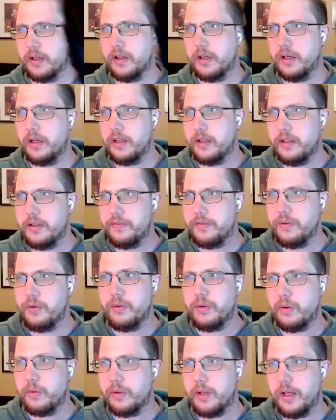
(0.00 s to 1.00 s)
if you
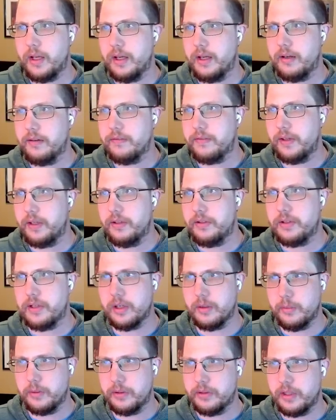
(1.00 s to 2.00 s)
don't have a
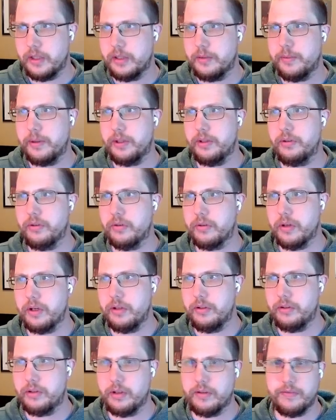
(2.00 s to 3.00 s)
Cherwell database or a
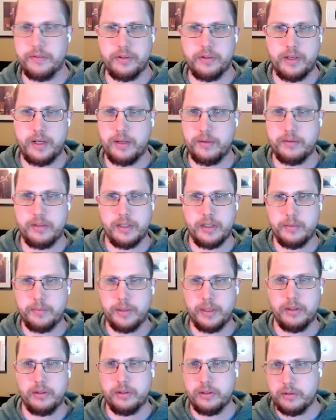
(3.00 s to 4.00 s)
ServiceNow
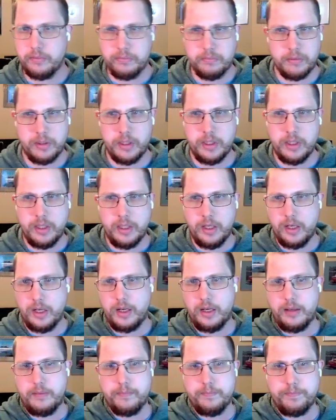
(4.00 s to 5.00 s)
database
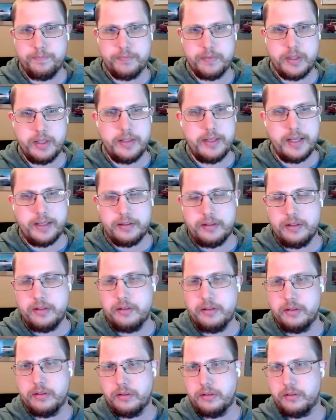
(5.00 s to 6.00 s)

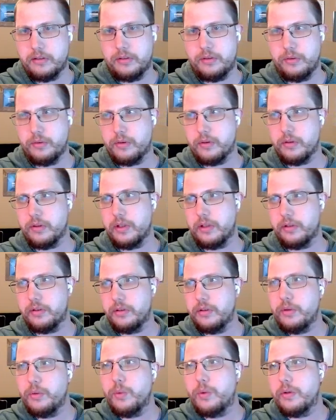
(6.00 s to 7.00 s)
connected to Cortex,
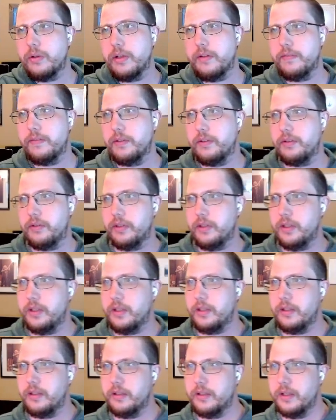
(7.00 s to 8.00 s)
you won't even
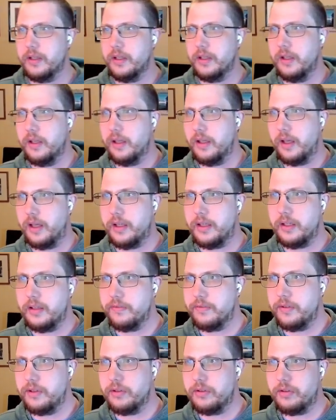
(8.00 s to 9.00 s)
see any
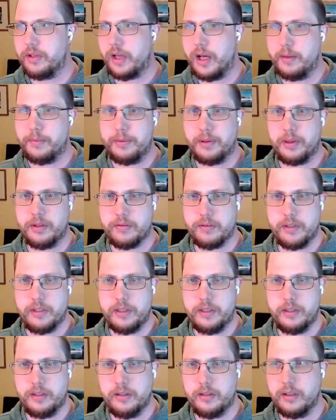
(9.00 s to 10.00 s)
of these top
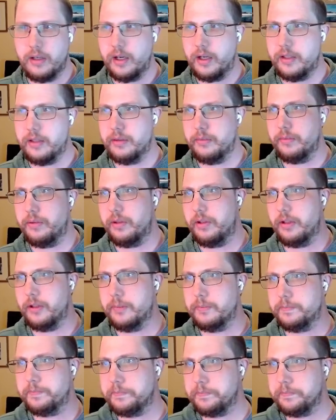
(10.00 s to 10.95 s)
three items here.